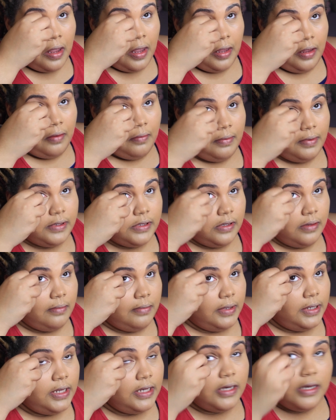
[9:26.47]
and it wasn't
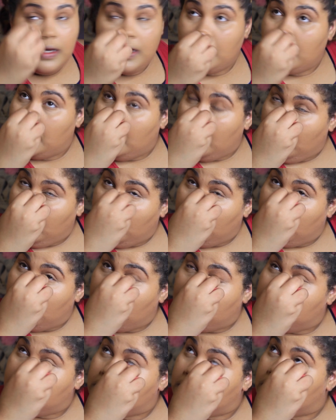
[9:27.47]
blended in.
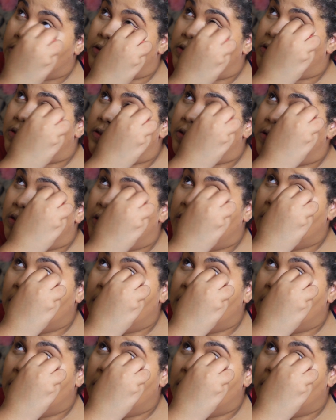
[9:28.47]
It's just